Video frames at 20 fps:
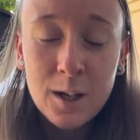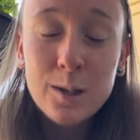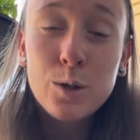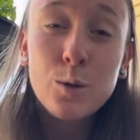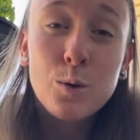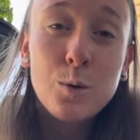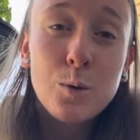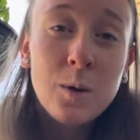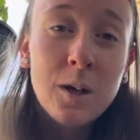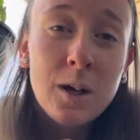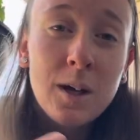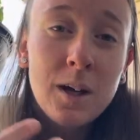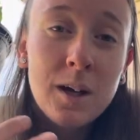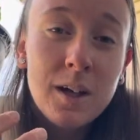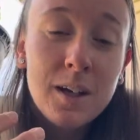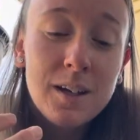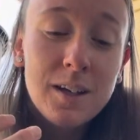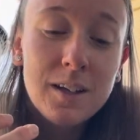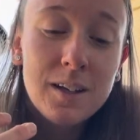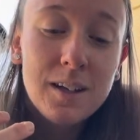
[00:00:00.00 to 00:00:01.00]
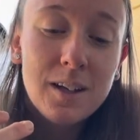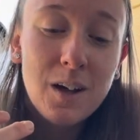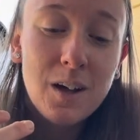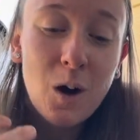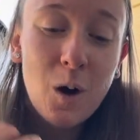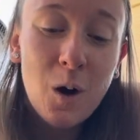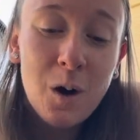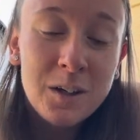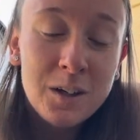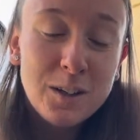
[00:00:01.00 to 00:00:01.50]
to
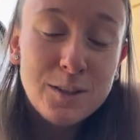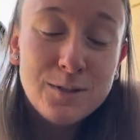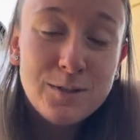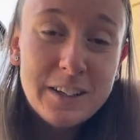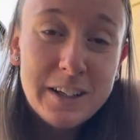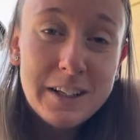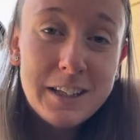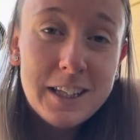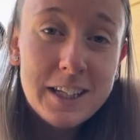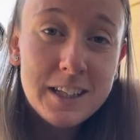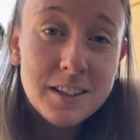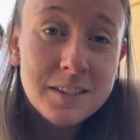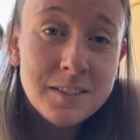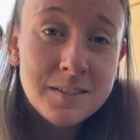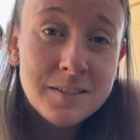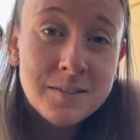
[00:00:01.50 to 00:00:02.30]
honor feeling,